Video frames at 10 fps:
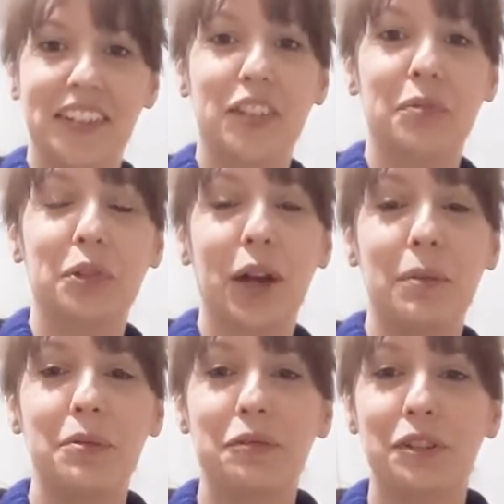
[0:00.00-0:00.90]

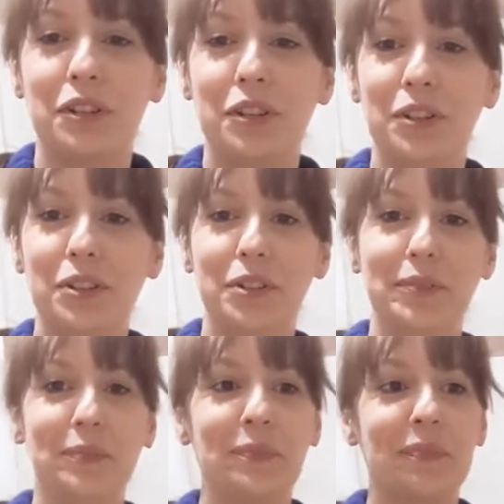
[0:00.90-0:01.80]
Subscribe if you're
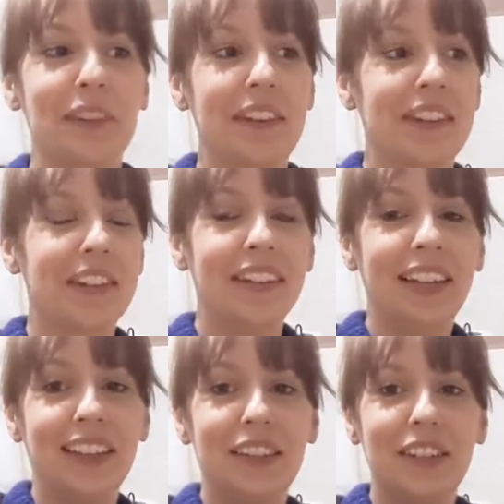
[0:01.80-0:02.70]
new.
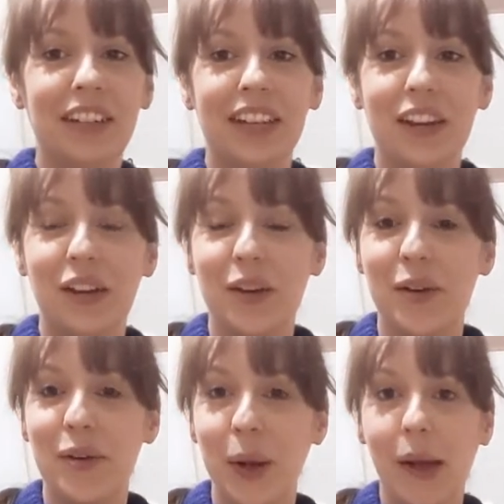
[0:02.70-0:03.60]
Like the
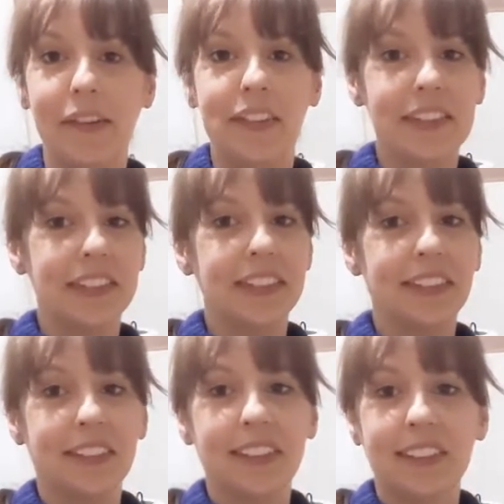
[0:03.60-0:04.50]
video.
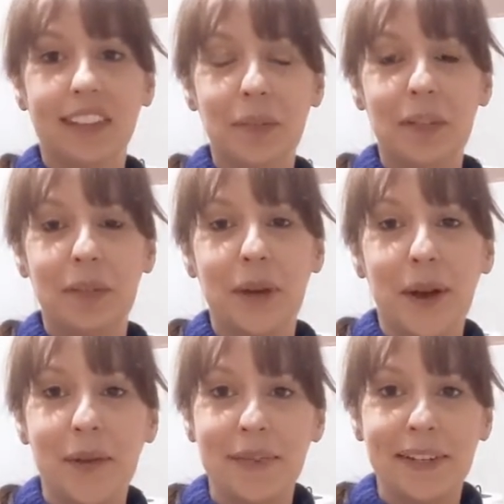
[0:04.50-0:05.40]
Leave me some
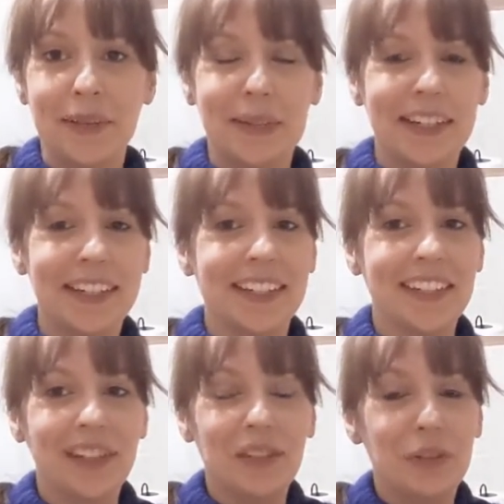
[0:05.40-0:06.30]
comments because I
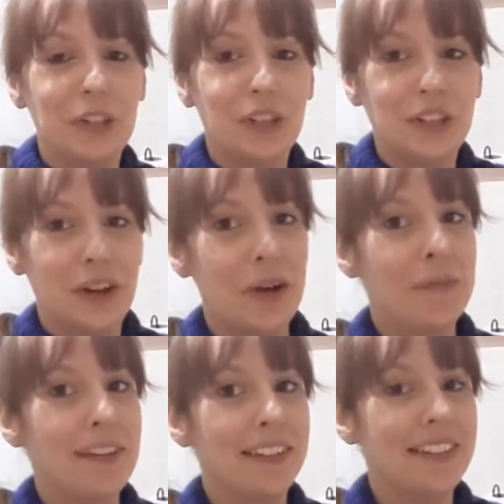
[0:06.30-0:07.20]
love to read your
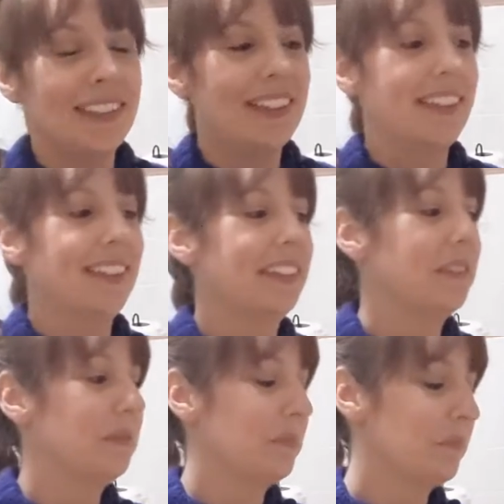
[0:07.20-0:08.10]
comments.
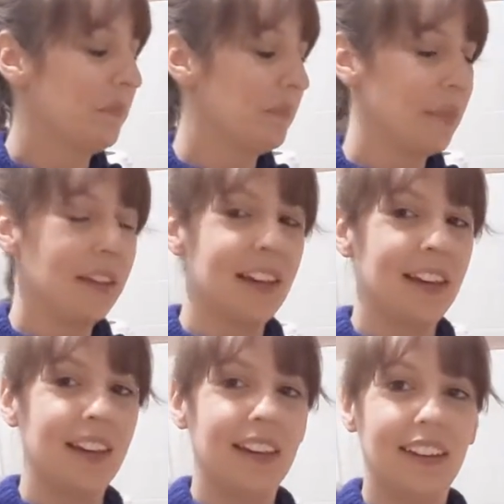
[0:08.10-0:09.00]

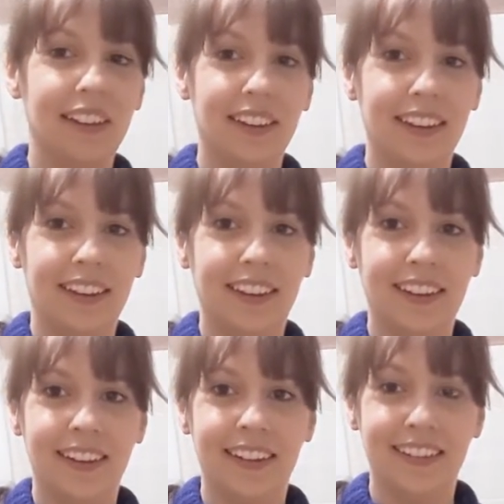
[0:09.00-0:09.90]

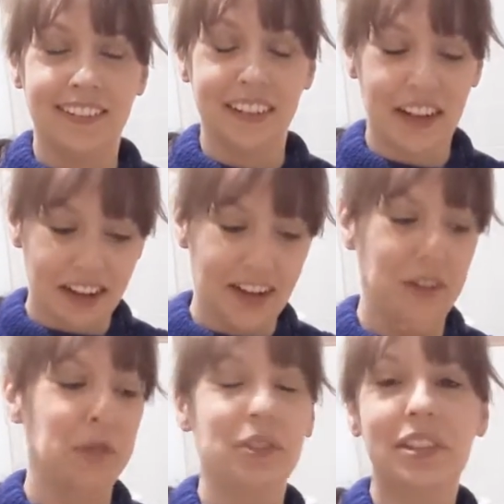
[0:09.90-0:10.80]
And
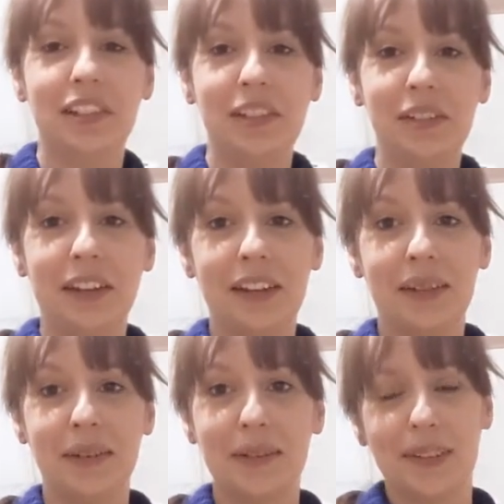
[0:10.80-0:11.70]
I will see you
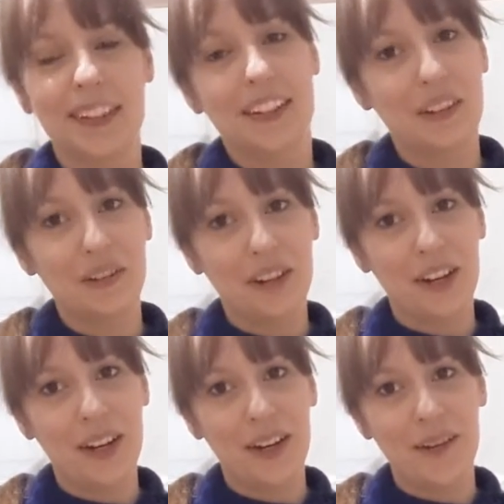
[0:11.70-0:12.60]
next week with another
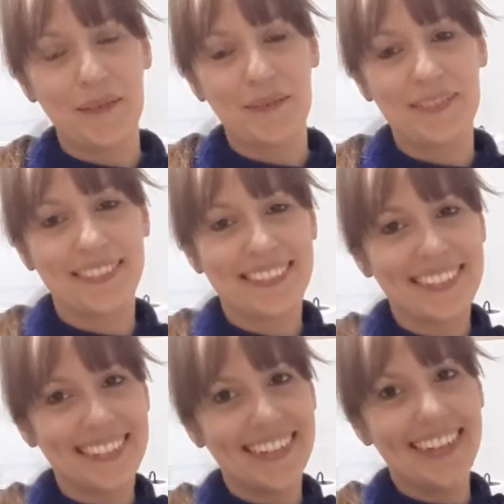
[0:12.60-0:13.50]
video.
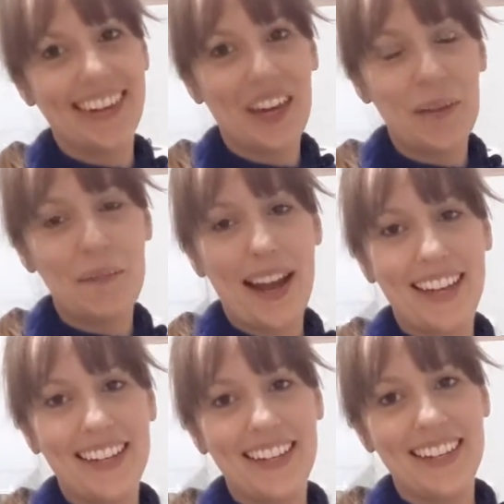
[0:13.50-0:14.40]
Okay,
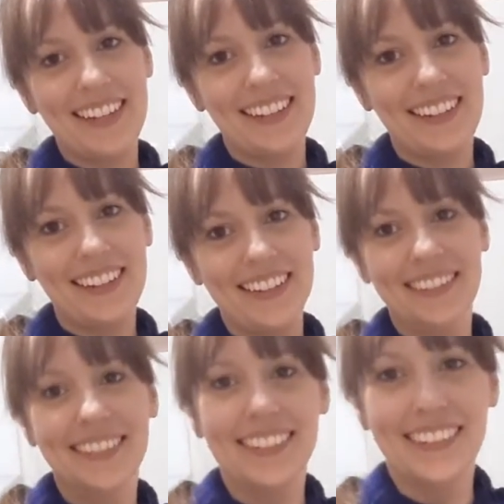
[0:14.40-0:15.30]
bye.